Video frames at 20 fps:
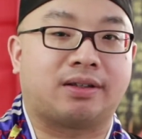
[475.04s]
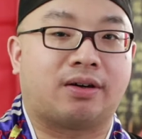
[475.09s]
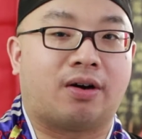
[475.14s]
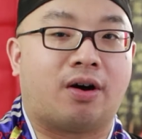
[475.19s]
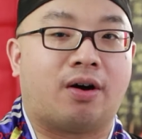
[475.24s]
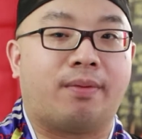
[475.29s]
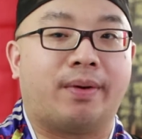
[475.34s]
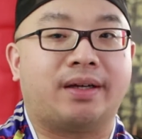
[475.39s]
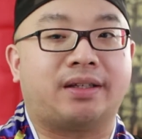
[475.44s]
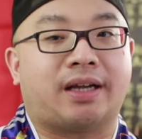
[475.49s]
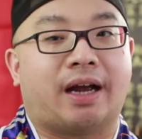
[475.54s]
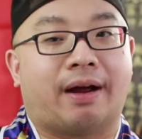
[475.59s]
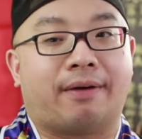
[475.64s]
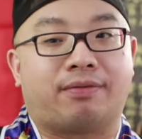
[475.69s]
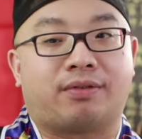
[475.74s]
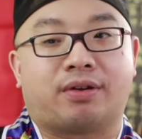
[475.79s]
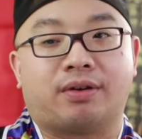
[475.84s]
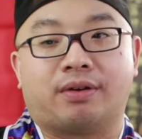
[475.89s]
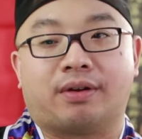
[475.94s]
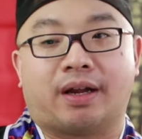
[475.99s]
always
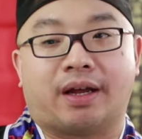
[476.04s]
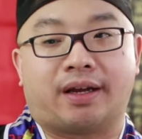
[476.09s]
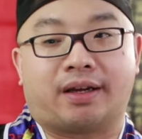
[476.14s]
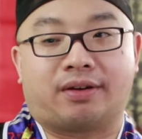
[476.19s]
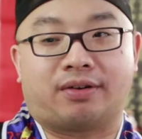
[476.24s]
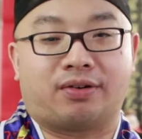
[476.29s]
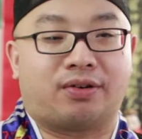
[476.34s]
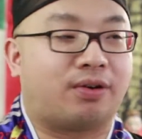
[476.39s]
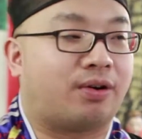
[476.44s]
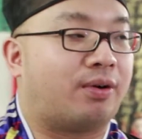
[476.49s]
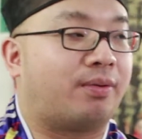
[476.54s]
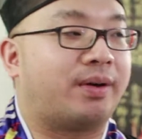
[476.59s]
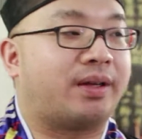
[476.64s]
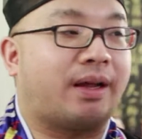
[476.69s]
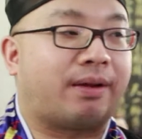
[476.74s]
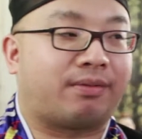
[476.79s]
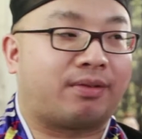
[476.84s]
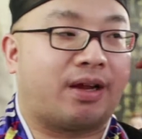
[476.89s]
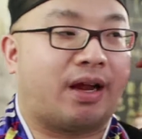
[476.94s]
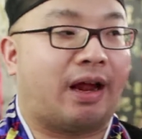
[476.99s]
have to, like, you always
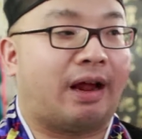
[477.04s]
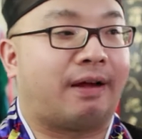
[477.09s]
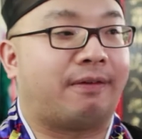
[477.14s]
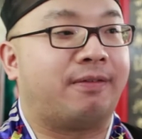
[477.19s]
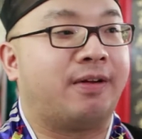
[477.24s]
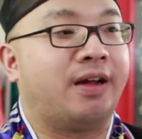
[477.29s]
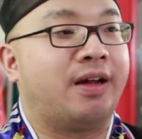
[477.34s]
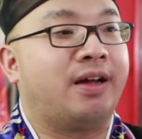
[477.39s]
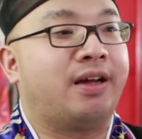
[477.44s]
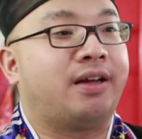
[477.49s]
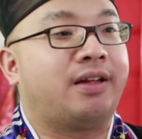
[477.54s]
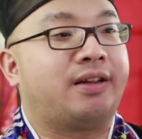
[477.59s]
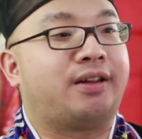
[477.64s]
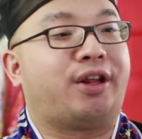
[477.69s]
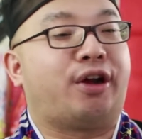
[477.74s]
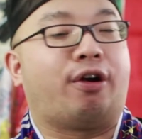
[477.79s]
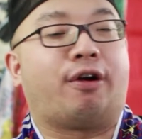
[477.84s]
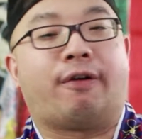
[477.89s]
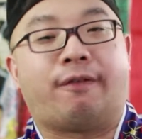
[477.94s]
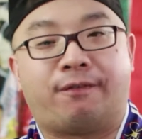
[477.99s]
have to have
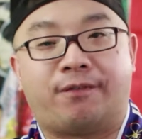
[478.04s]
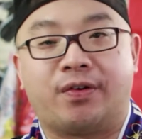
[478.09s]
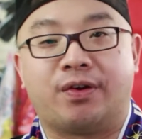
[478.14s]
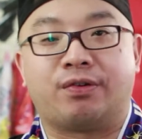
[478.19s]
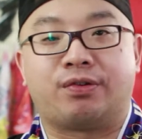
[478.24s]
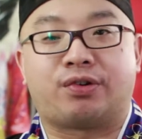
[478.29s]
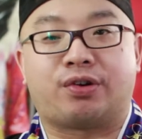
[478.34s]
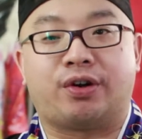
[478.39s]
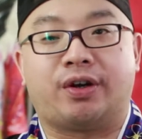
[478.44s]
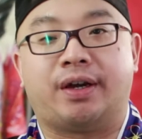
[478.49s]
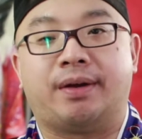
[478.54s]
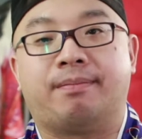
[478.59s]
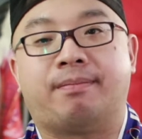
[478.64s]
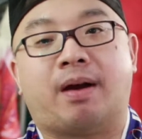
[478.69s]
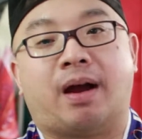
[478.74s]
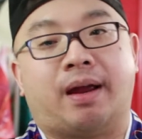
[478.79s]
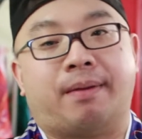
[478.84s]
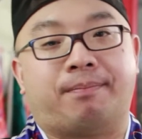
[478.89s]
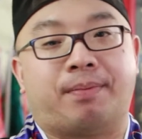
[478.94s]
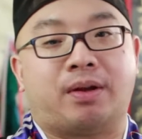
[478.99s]
their future in
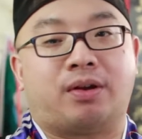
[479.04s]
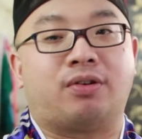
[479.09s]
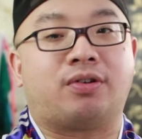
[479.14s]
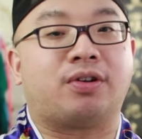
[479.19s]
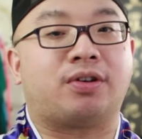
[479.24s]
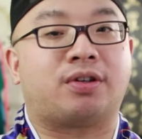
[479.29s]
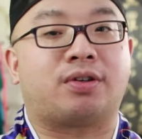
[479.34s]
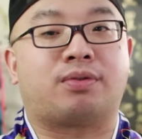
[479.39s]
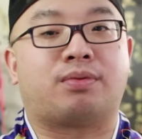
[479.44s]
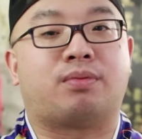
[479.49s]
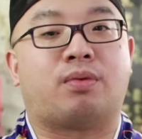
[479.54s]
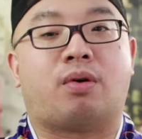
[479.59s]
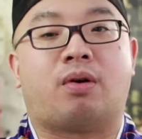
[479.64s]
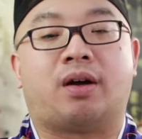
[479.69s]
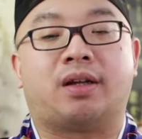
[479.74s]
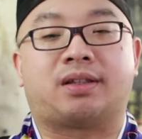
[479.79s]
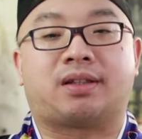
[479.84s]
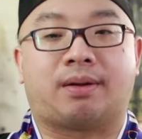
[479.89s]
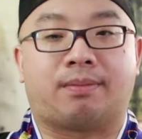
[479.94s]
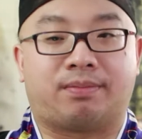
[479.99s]
mind, but you just
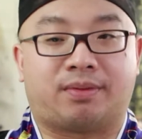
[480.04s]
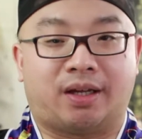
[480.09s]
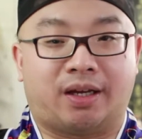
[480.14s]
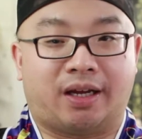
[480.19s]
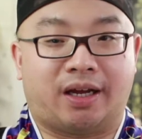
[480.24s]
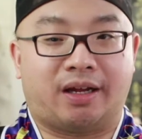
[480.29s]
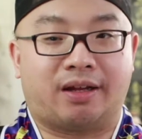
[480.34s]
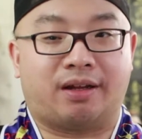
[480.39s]
want something